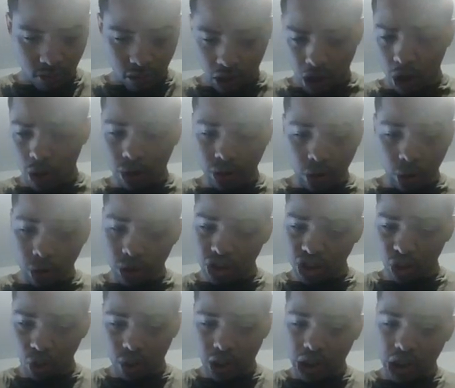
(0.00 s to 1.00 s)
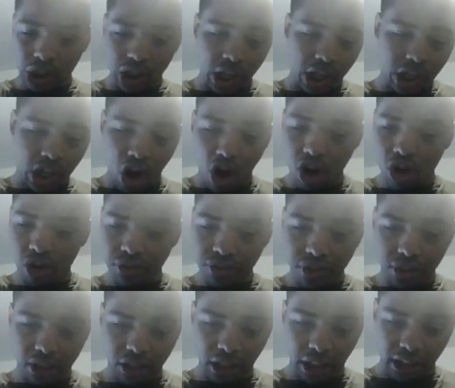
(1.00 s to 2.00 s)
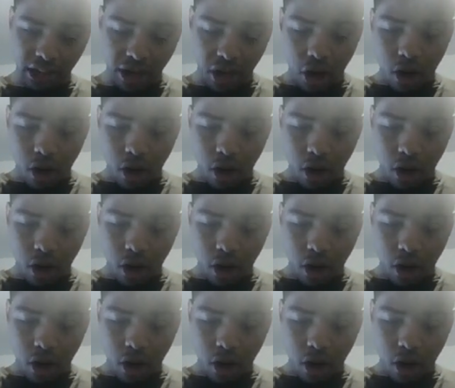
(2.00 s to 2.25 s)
Oh, so it's showing like all the like